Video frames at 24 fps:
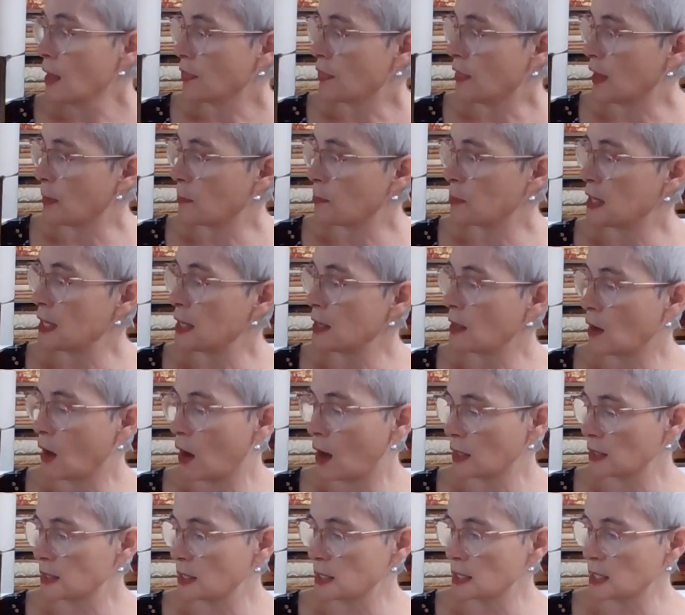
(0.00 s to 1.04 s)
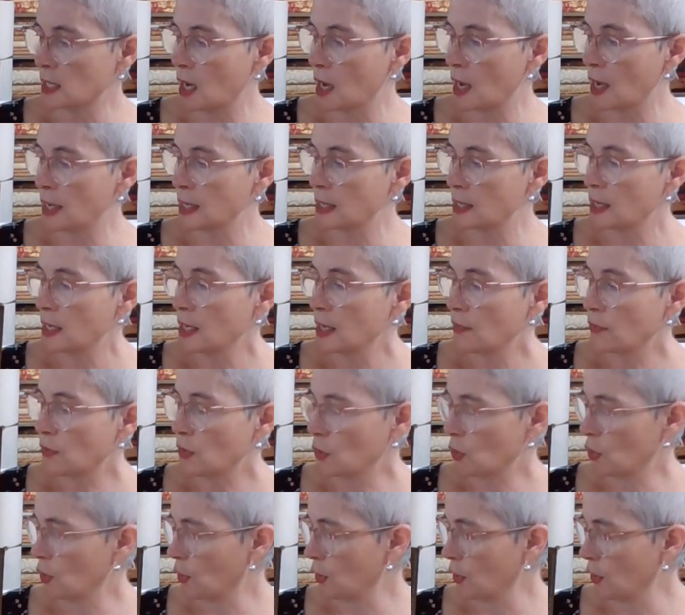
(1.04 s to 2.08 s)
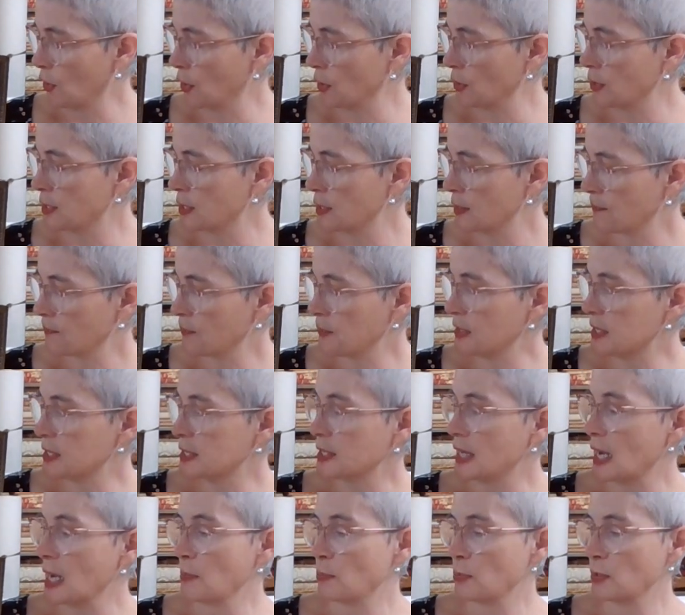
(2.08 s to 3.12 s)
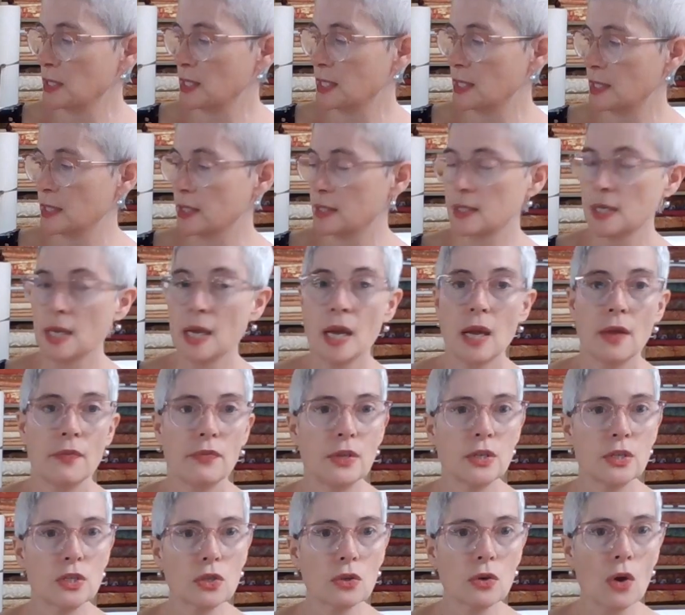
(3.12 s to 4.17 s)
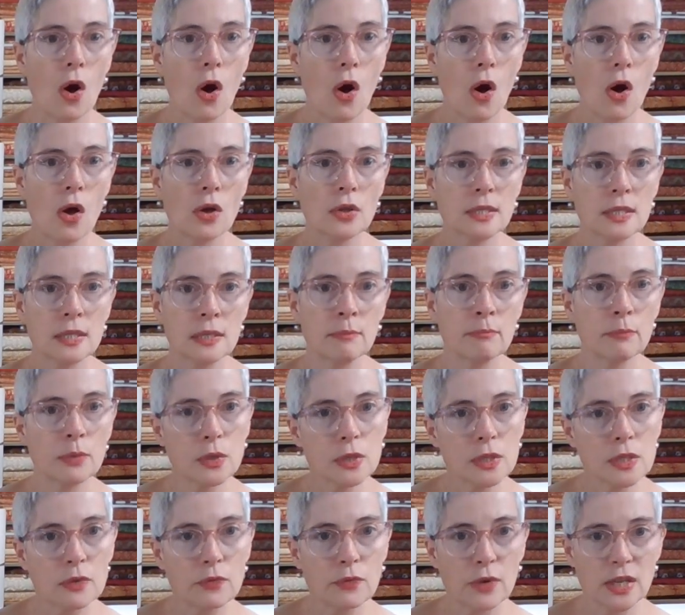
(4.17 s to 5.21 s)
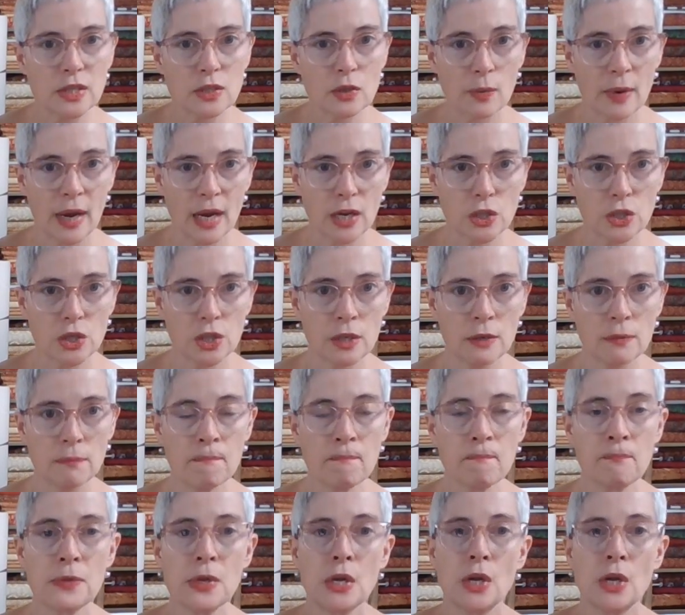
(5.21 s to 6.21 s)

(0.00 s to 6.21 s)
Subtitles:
The peacock design, the urns, the cypresses, these are all symbols of resurrection.